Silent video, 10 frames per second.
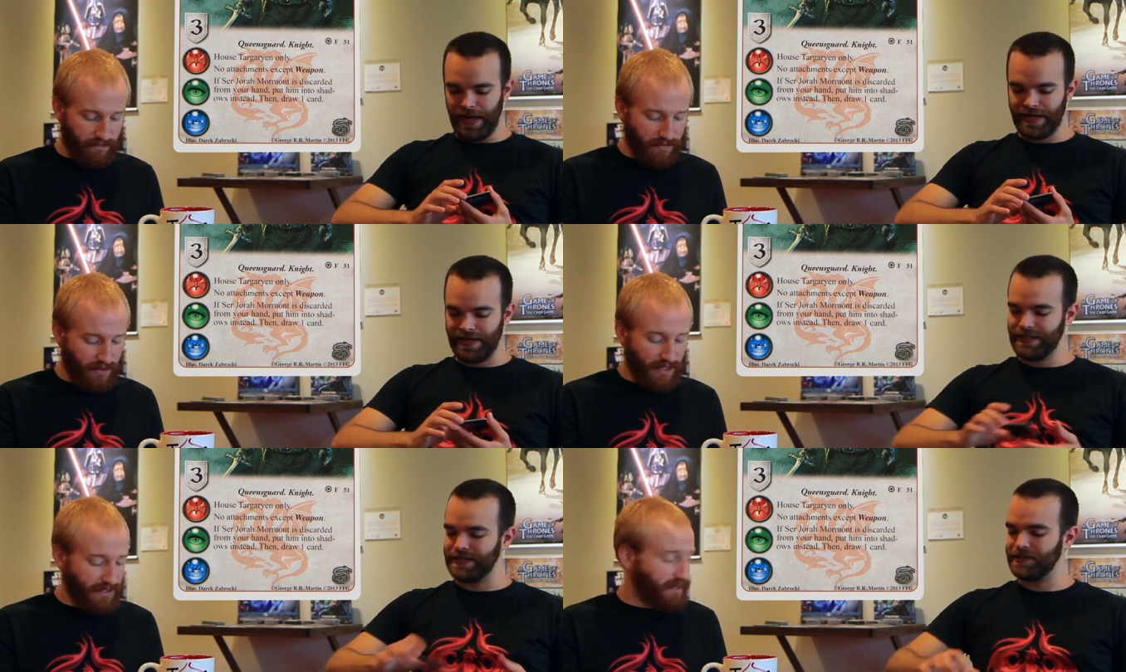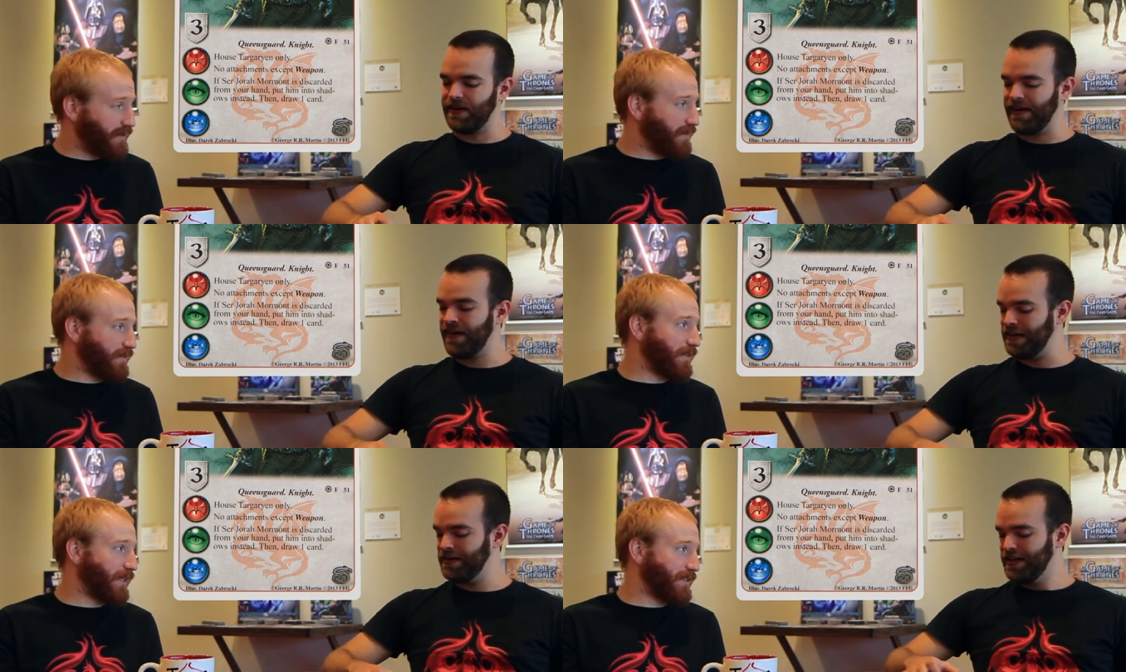Speaker 1: bicon. That's, this is
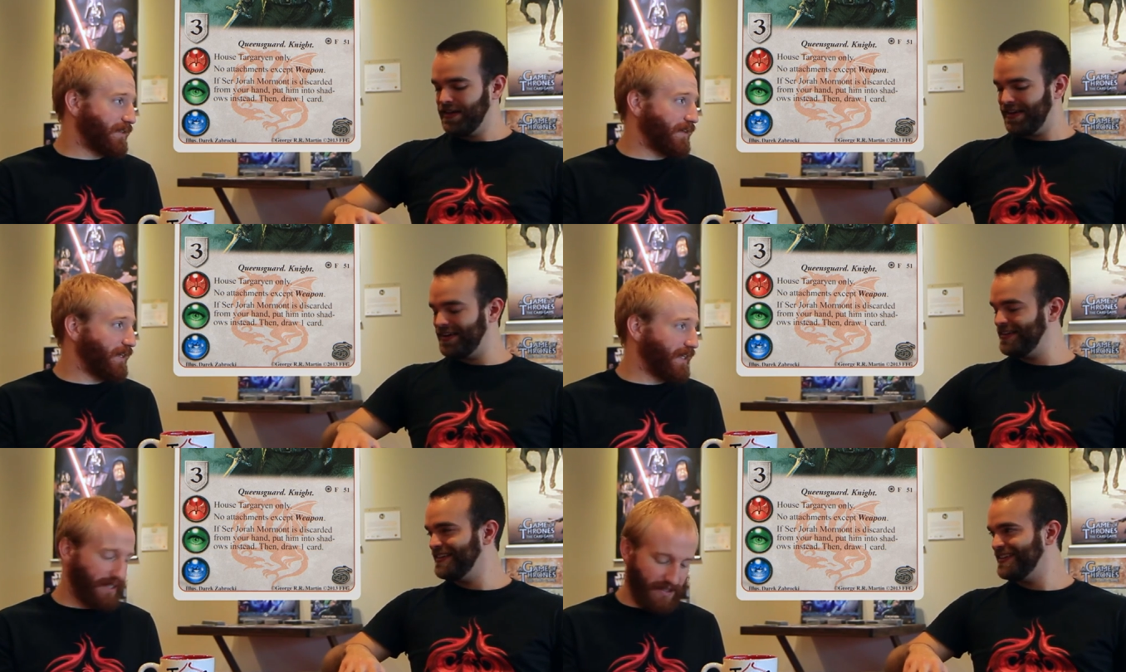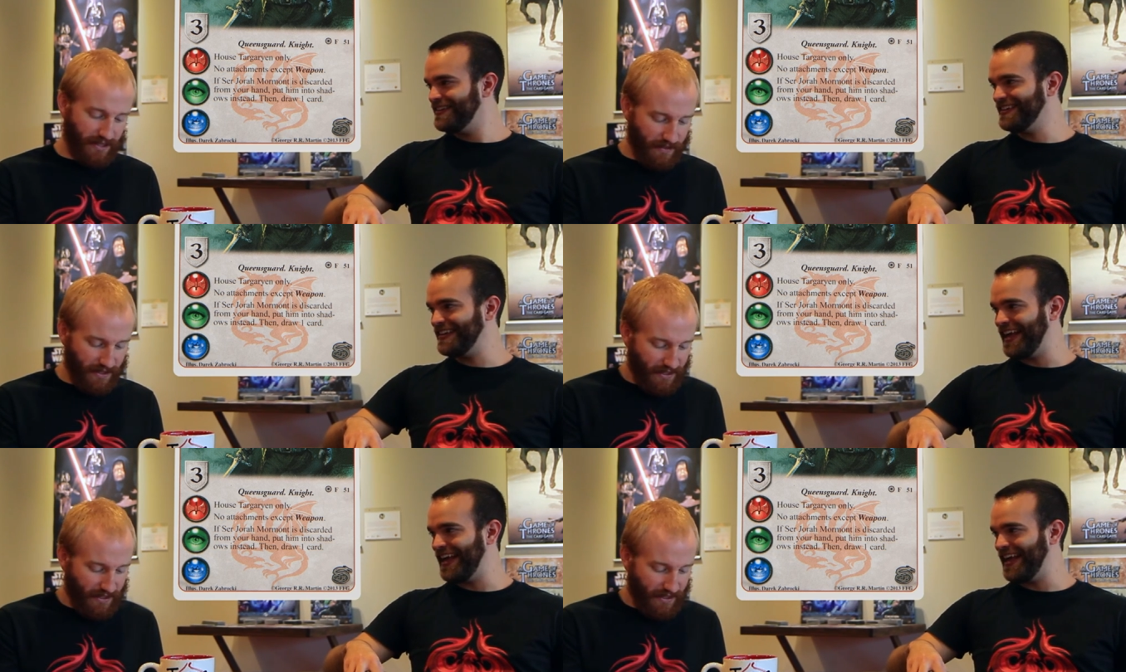Targaryen. That's great. Yeah, I mean